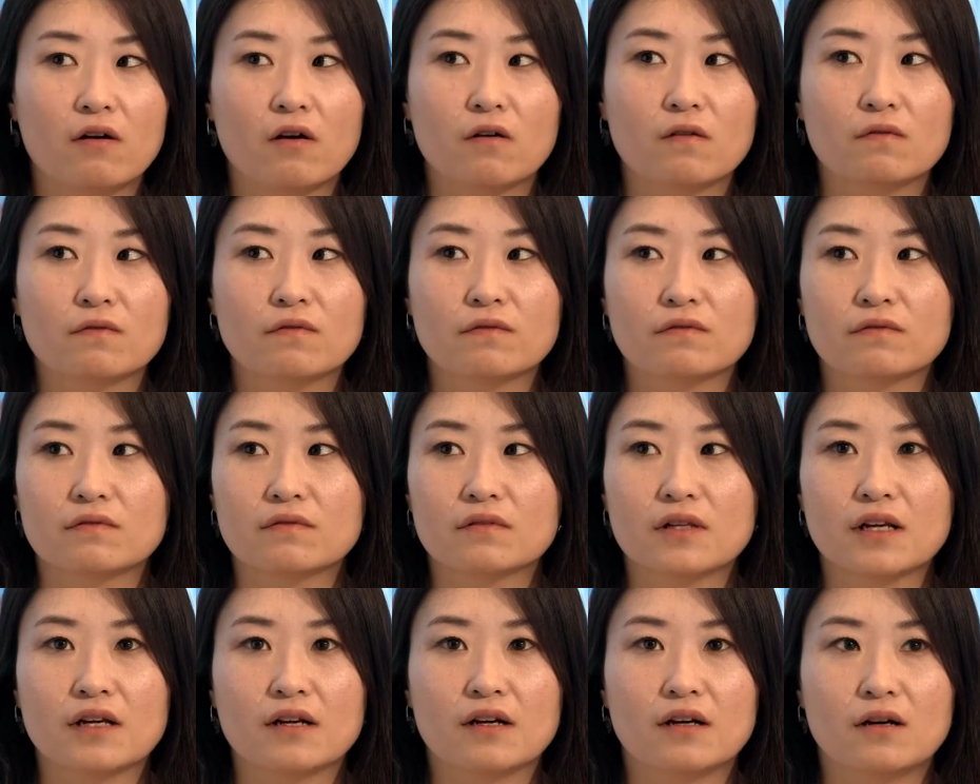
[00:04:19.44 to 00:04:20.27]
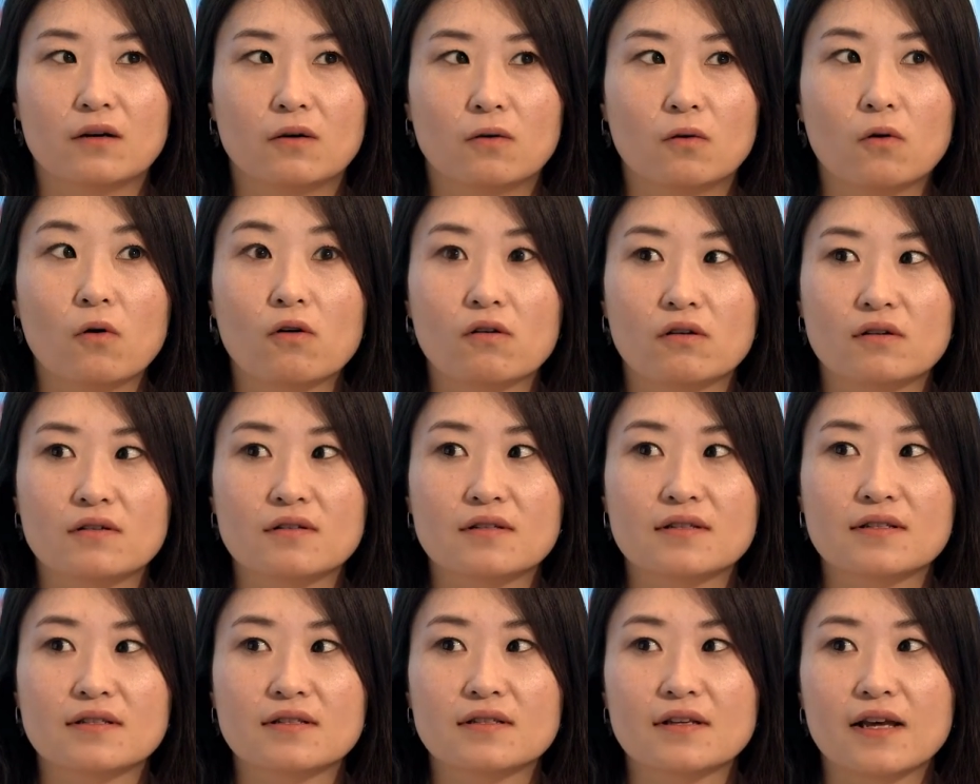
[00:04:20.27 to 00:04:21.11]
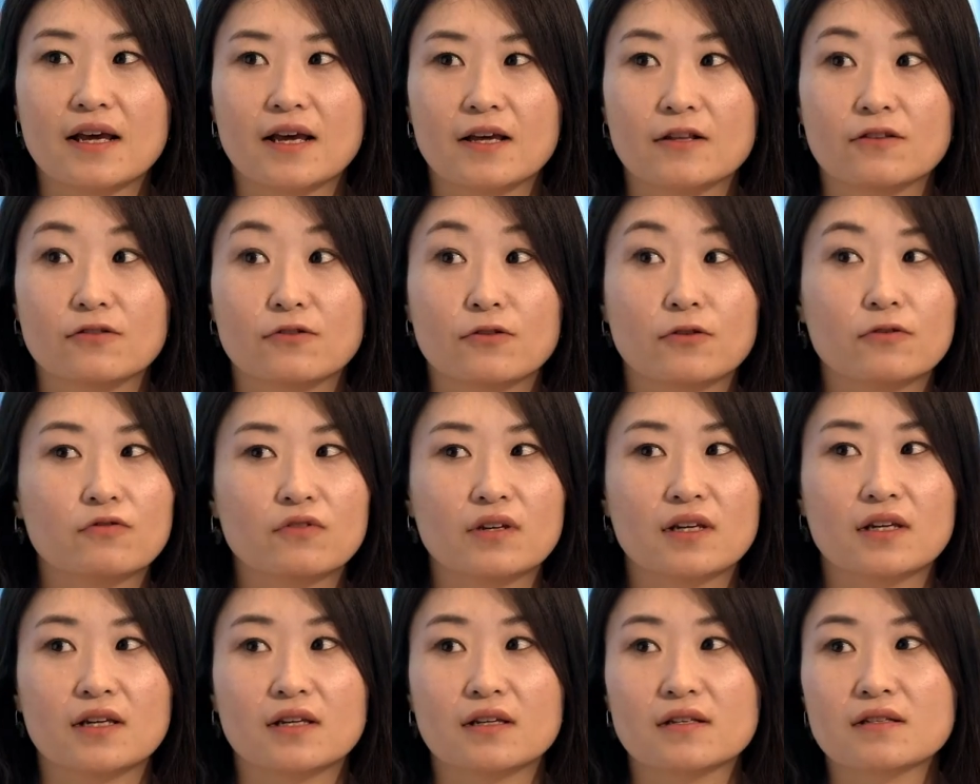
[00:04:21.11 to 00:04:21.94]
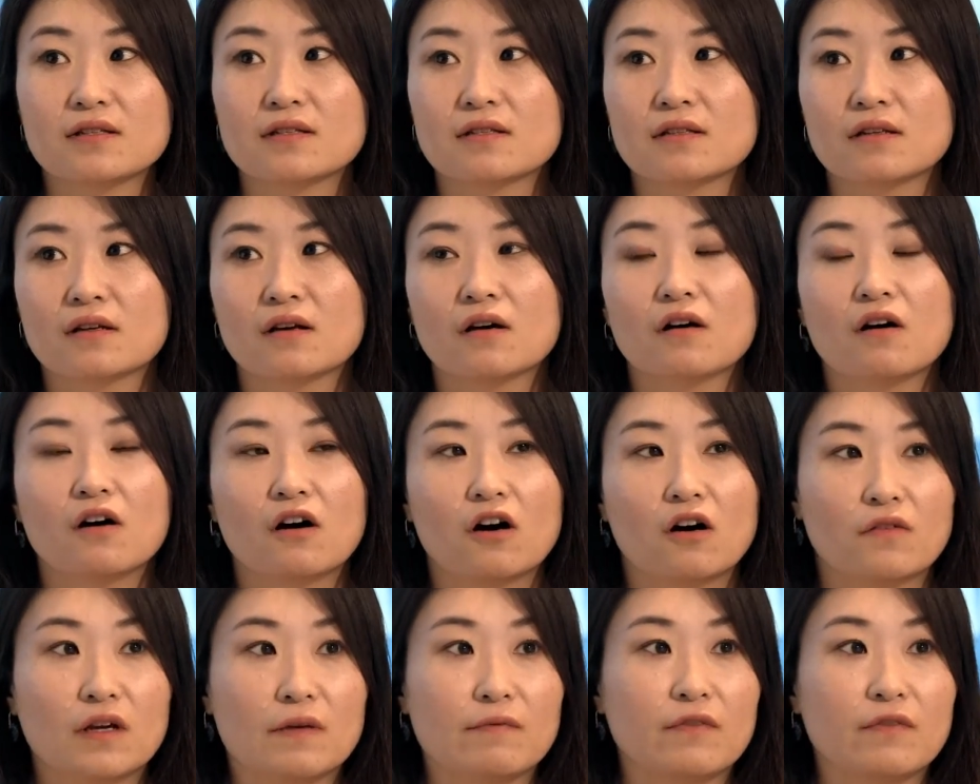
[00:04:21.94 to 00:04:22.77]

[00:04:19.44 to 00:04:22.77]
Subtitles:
of their roles and duties of